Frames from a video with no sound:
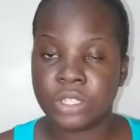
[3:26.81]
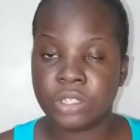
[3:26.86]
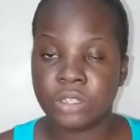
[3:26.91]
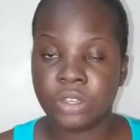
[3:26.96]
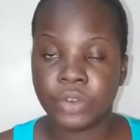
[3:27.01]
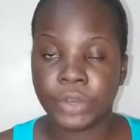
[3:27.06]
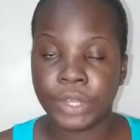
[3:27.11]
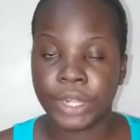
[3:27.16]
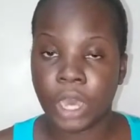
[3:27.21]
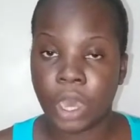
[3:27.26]

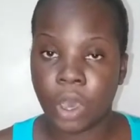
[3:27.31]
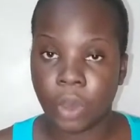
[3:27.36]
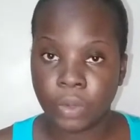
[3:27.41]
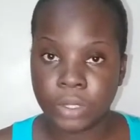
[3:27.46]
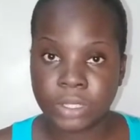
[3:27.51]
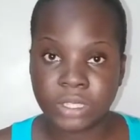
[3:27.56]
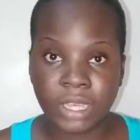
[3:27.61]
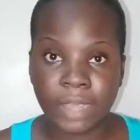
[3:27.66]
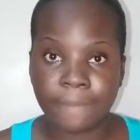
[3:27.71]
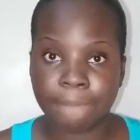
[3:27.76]
going
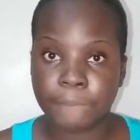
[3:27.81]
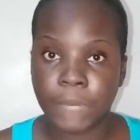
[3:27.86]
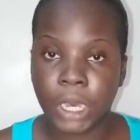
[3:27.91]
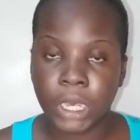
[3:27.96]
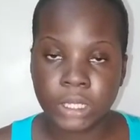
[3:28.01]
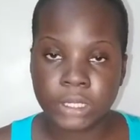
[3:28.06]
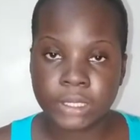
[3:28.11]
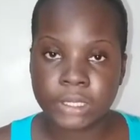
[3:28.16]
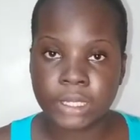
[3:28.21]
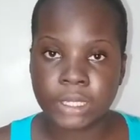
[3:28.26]
out in
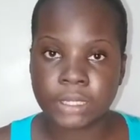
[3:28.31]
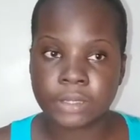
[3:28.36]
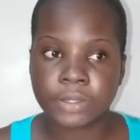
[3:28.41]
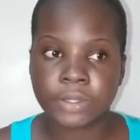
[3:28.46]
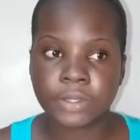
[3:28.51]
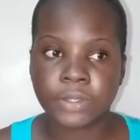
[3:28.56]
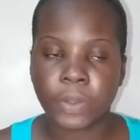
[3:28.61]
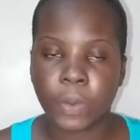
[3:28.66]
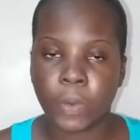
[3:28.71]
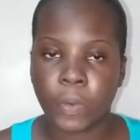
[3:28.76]
boxes
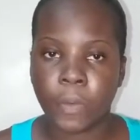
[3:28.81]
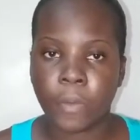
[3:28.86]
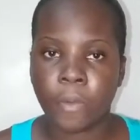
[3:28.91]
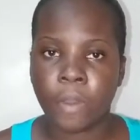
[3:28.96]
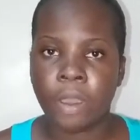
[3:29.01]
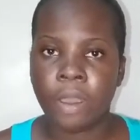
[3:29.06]
so